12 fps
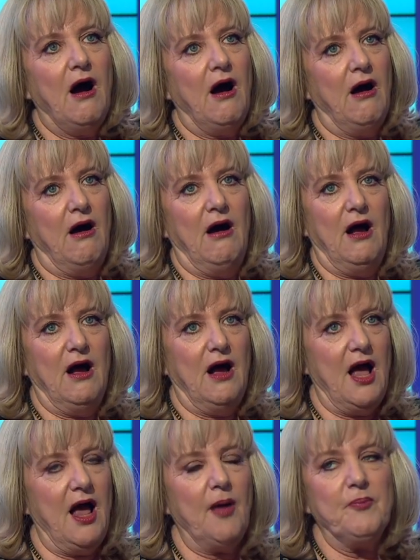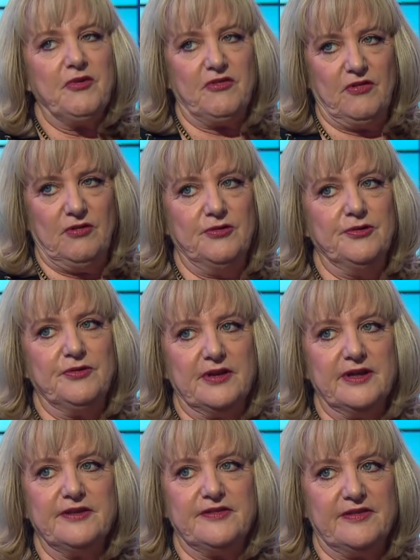Oh,
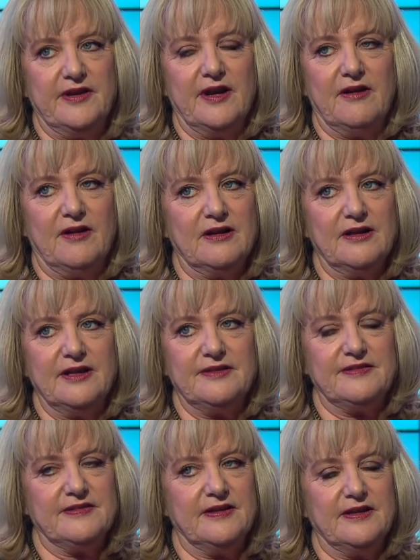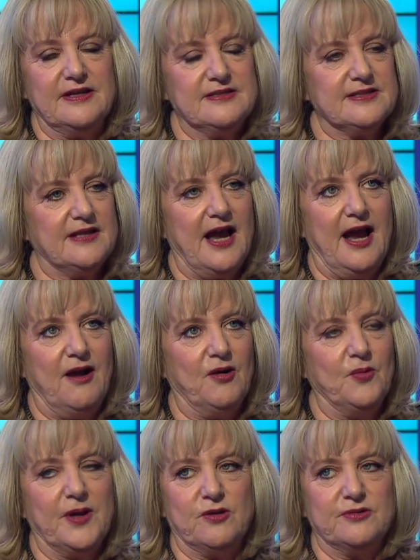absolutely, Sarah. It's a, it's a
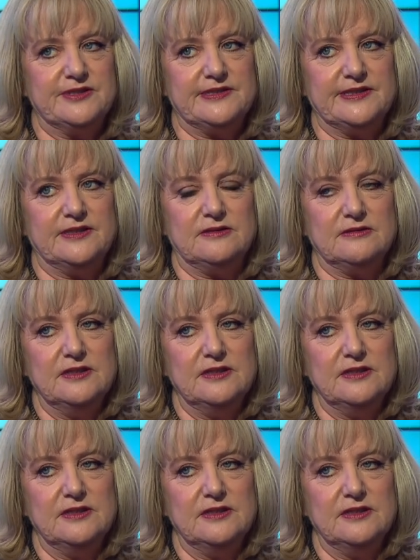harrowing ordeal.